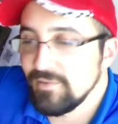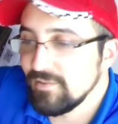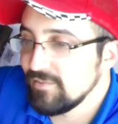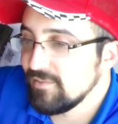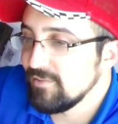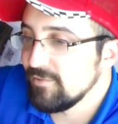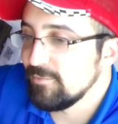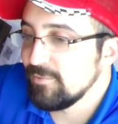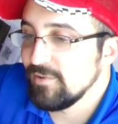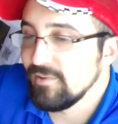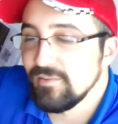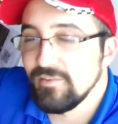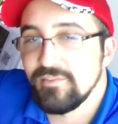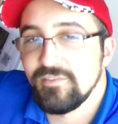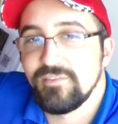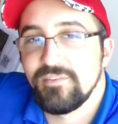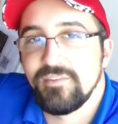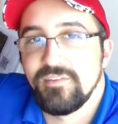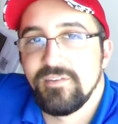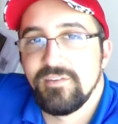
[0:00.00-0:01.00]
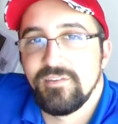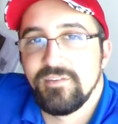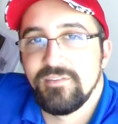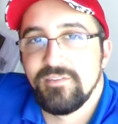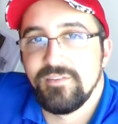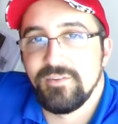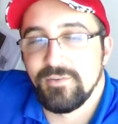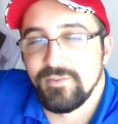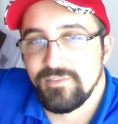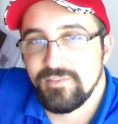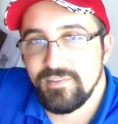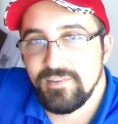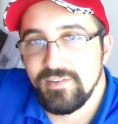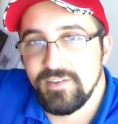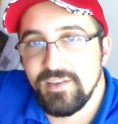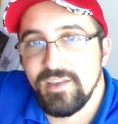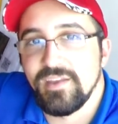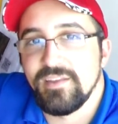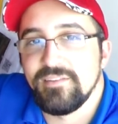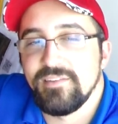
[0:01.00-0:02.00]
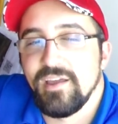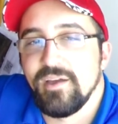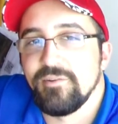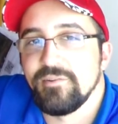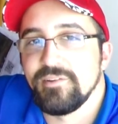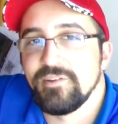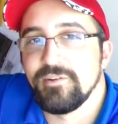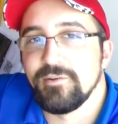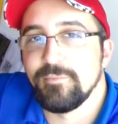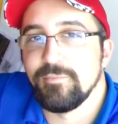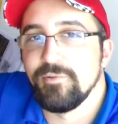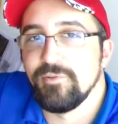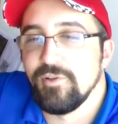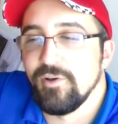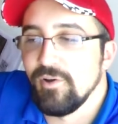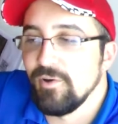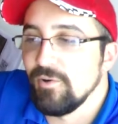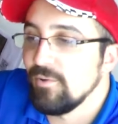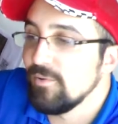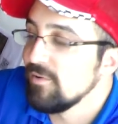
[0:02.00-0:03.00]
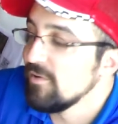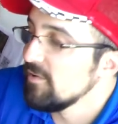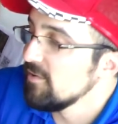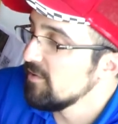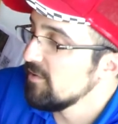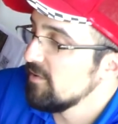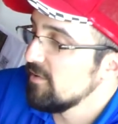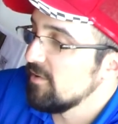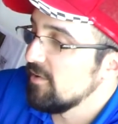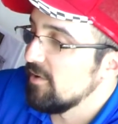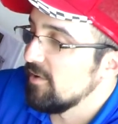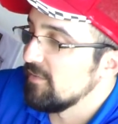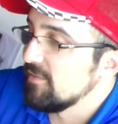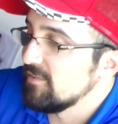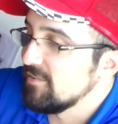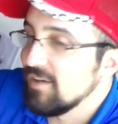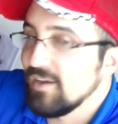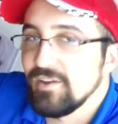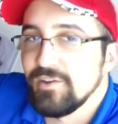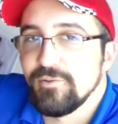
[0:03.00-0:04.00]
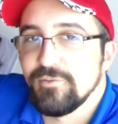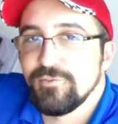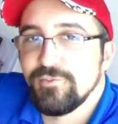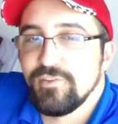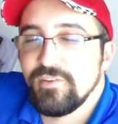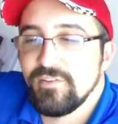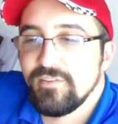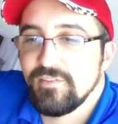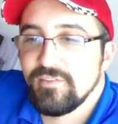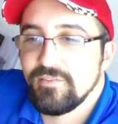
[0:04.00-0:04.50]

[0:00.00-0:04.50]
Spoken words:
to the wheels. You can see again down here below on the dyno sheet.